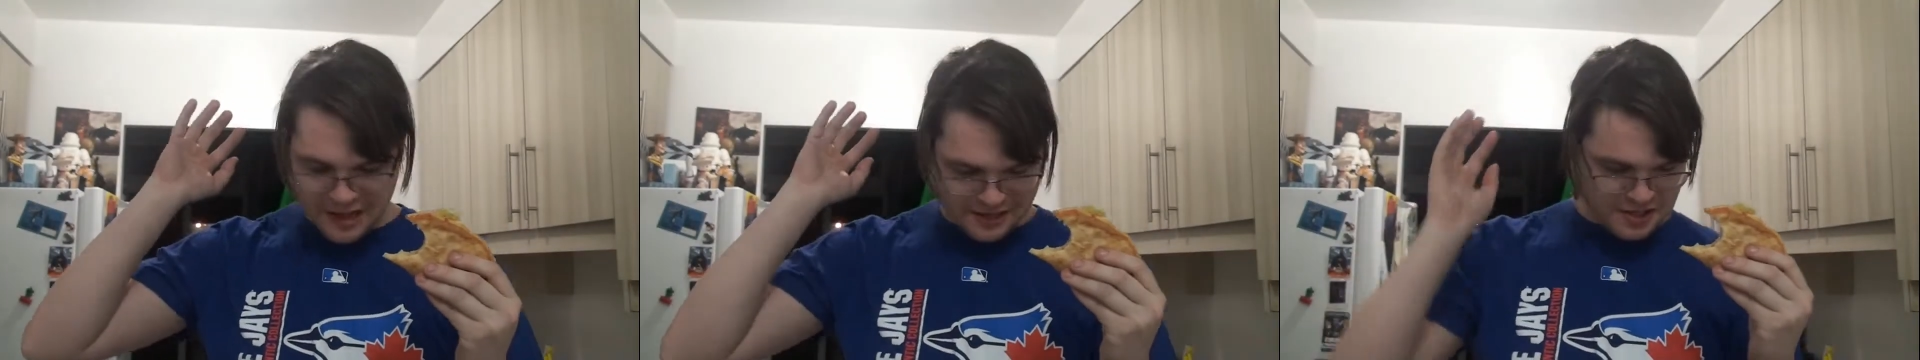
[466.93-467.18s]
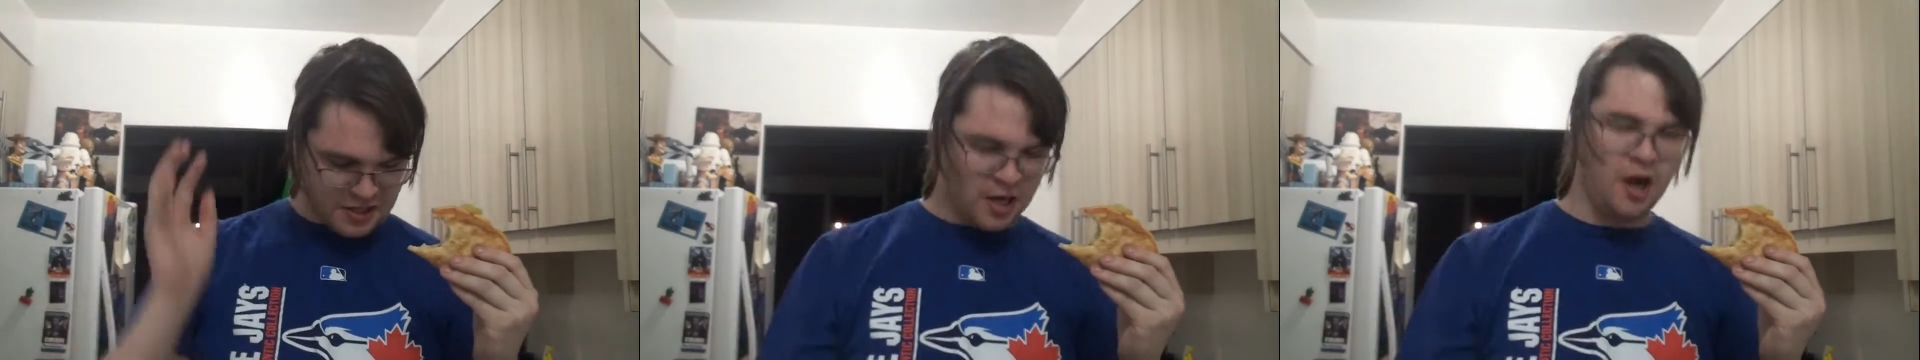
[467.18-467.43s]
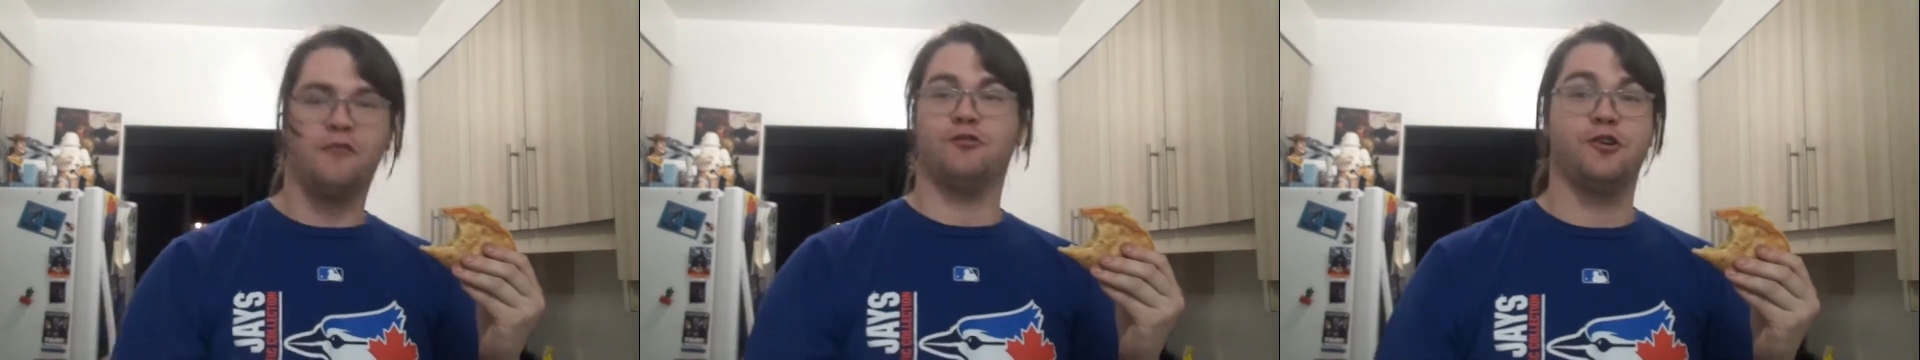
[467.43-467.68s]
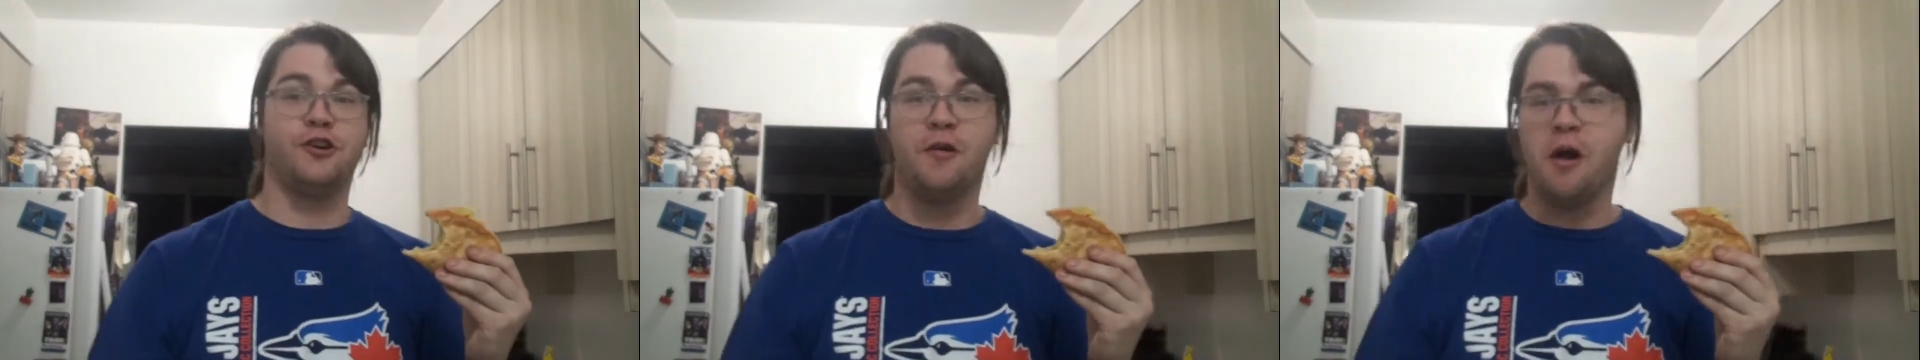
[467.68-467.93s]
is
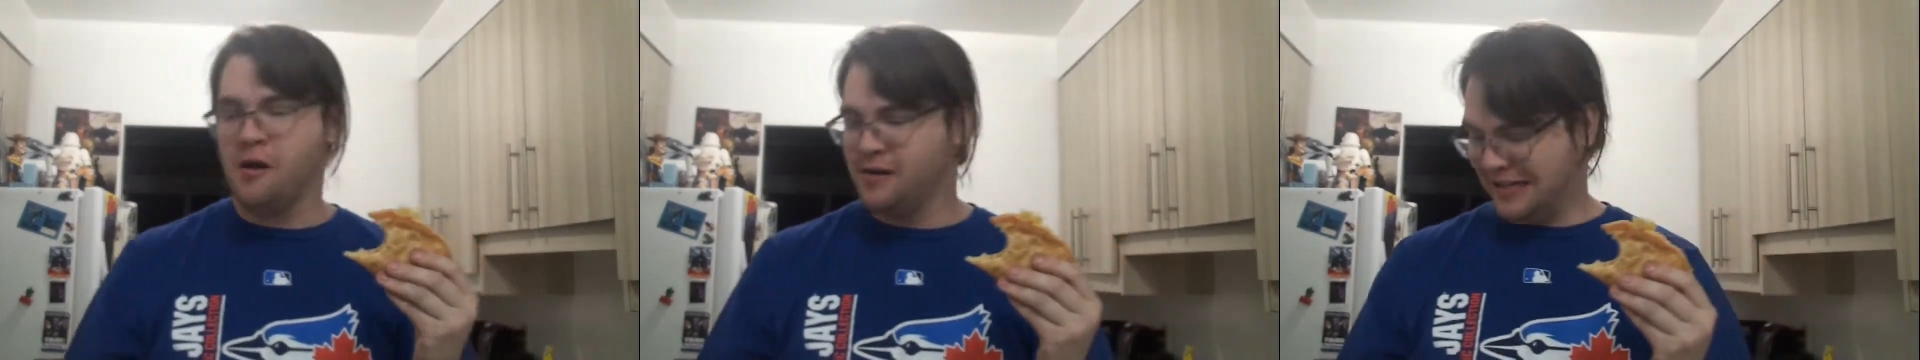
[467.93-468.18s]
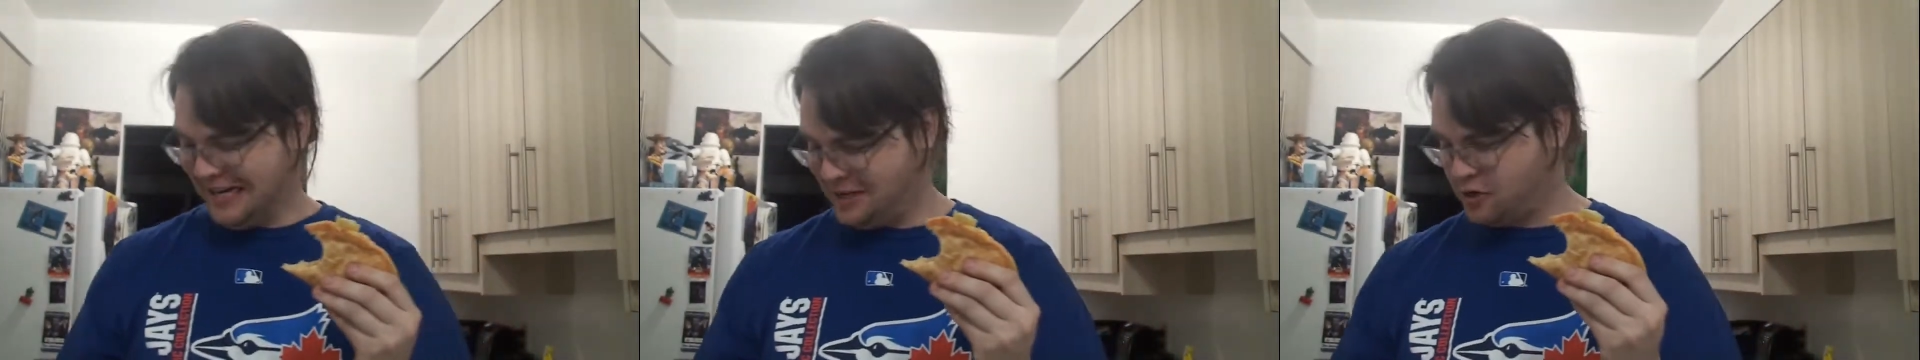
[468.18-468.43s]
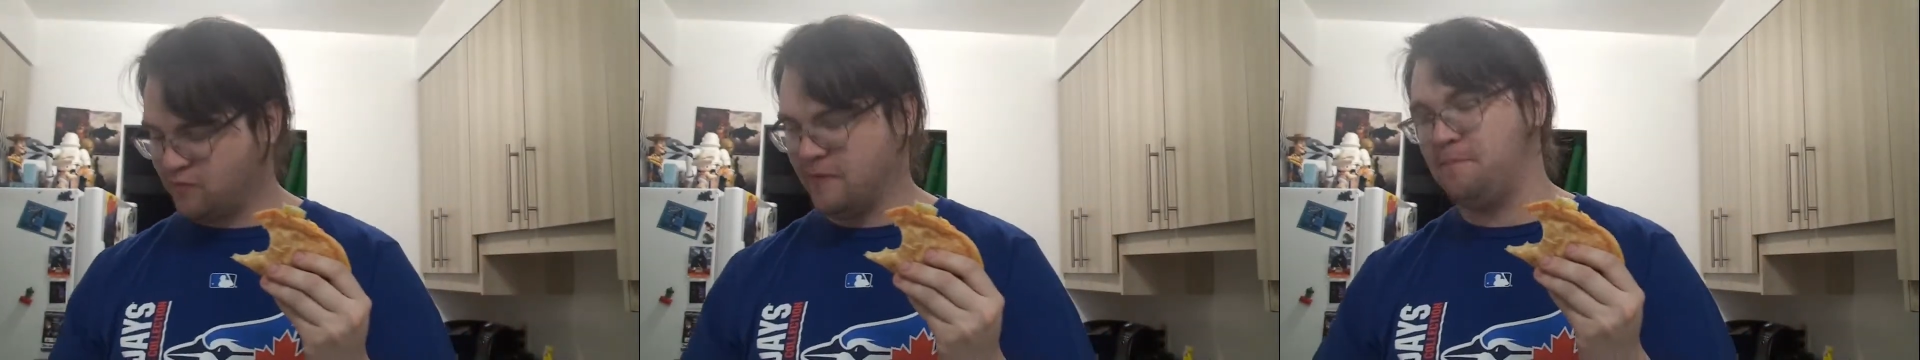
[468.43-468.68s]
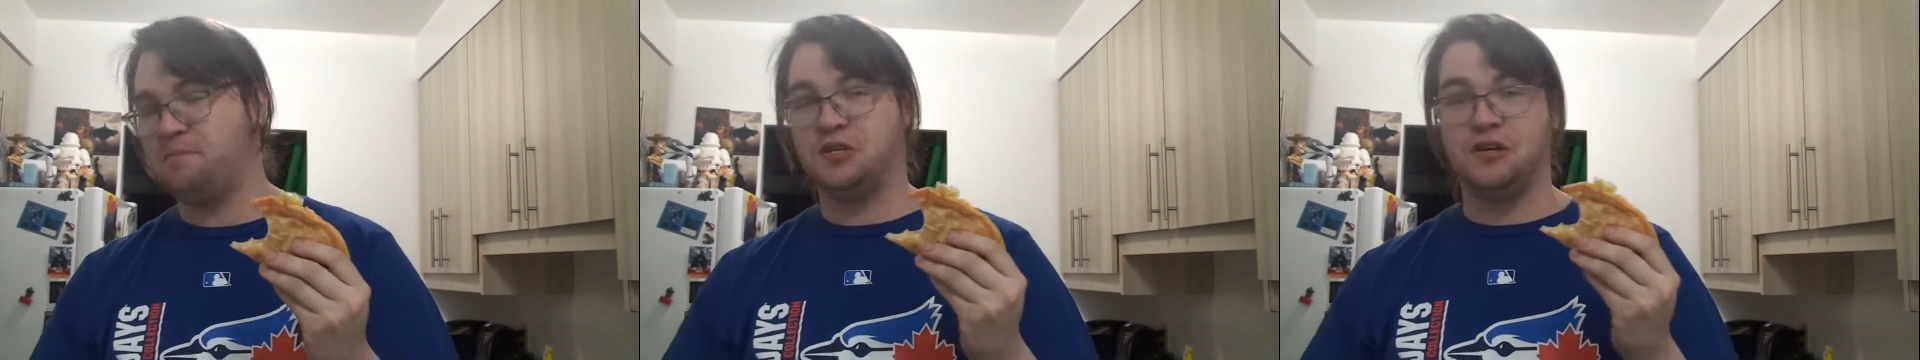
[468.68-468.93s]
covered in
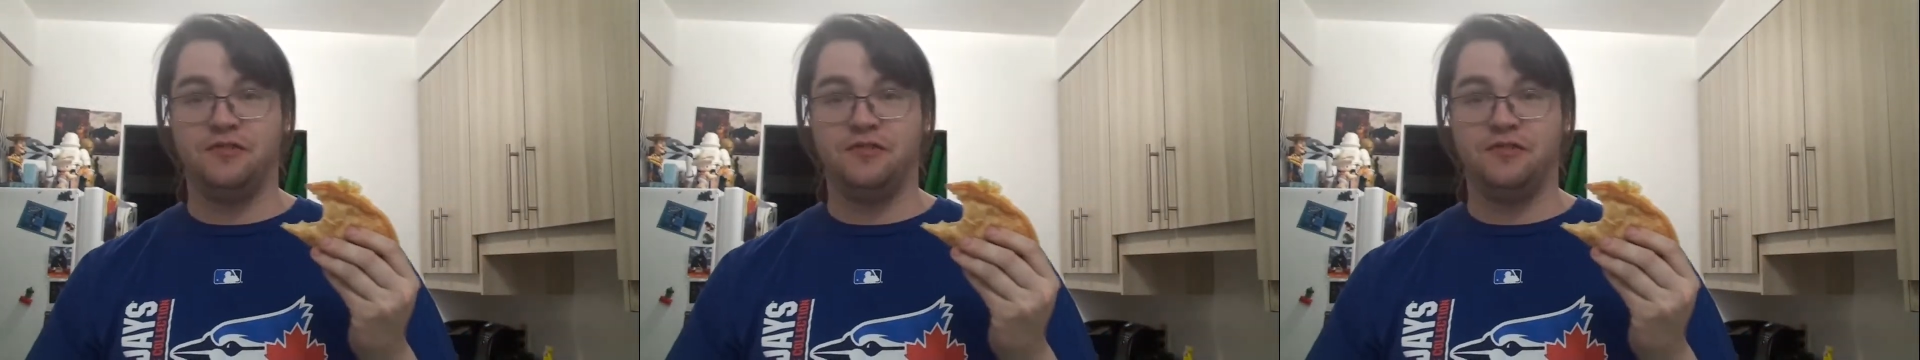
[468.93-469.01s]
drips